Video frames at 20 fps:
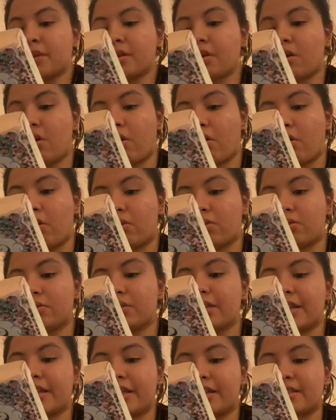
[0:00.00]

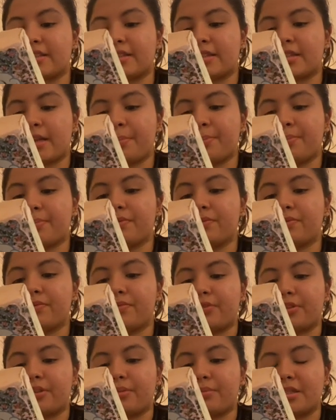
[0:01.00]
all except
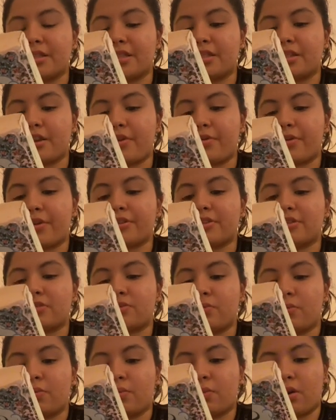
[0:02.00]
for the mysterious
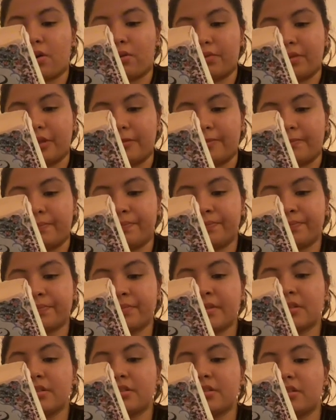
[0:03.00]
Walden
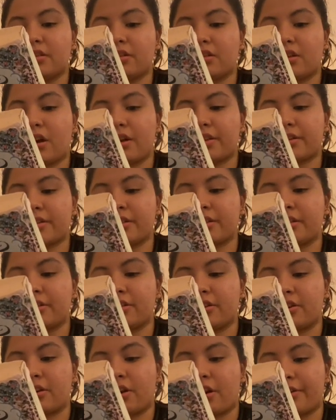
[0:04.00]
locked
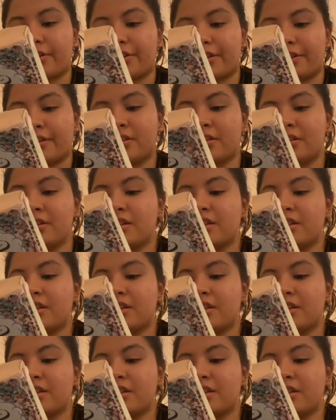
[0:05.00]
garden.